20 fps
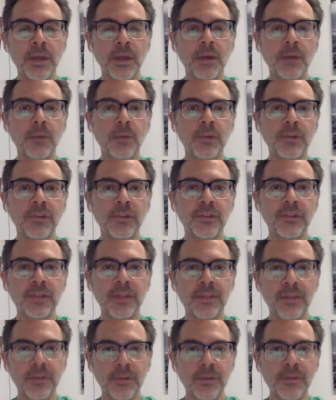which is that
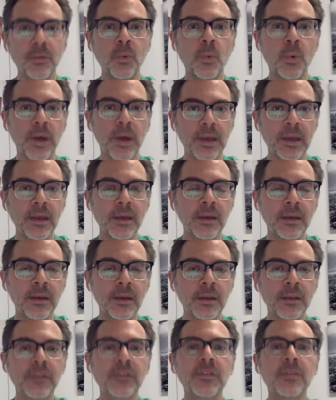there's a way
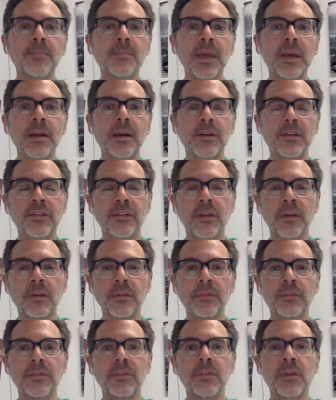to make
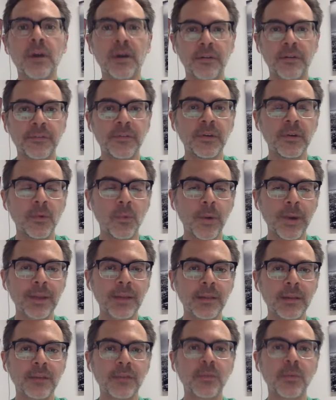ourselves not feel
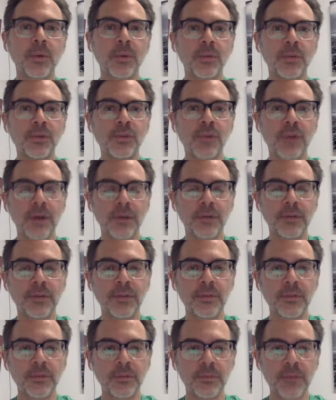weightless when we travel
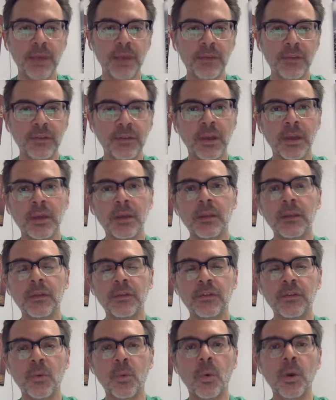through space. There's
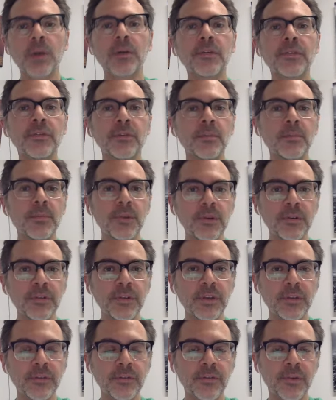a wonderful
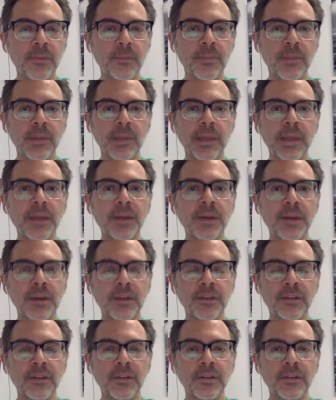movie from the late
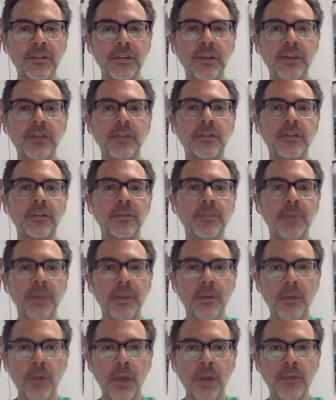1960s by the
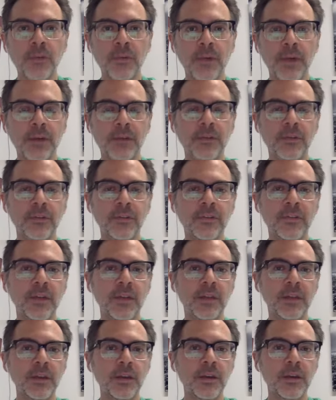great director
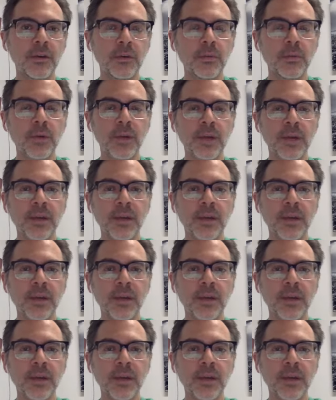Stanley Kubrick.